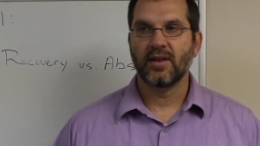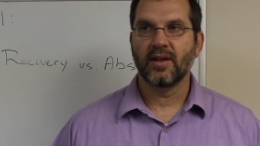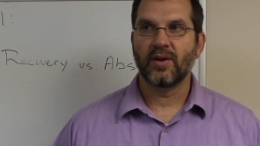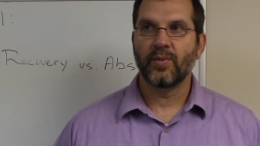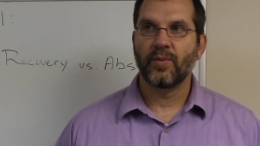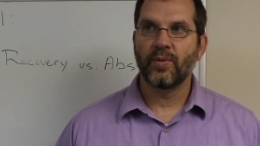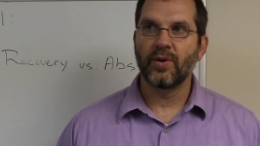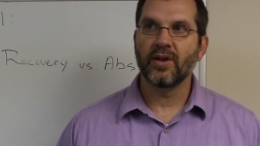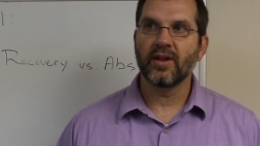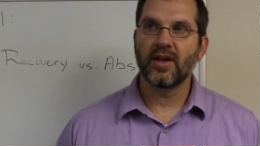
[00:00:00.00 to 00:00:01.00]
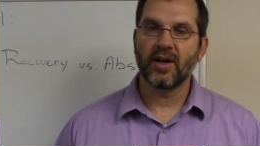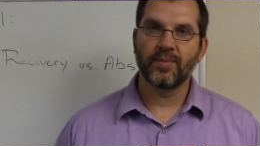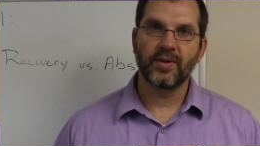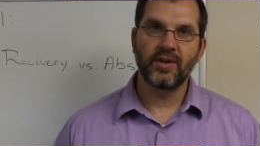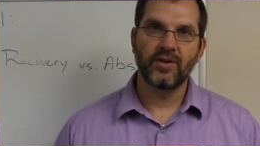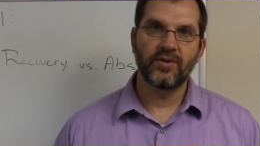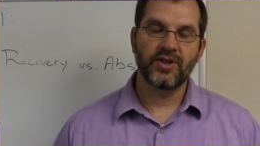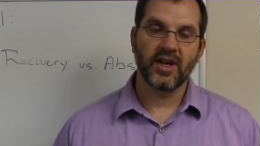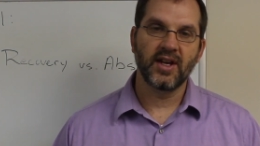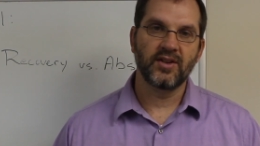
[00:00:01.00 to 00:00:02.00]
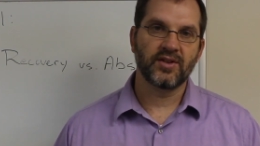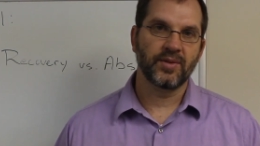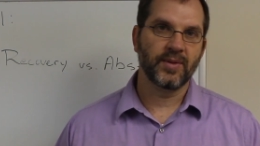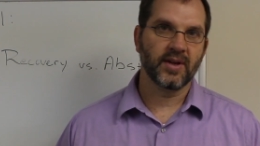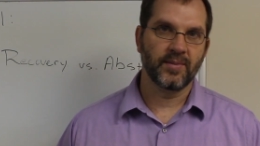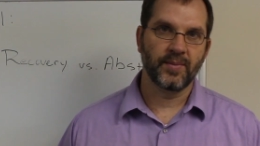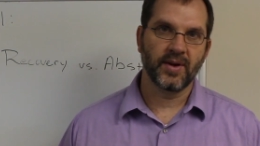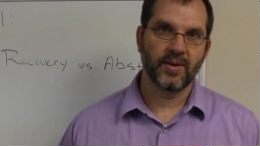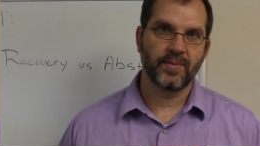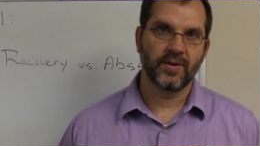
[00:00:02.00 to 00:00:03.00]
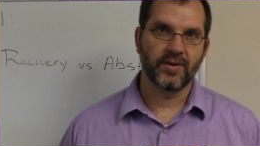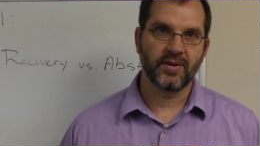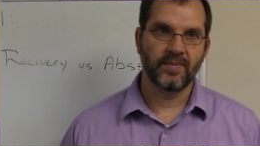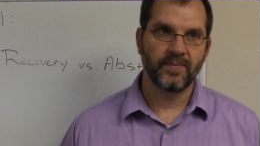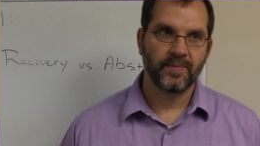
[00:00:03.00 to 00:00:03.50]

that are really helping you change to become a better person.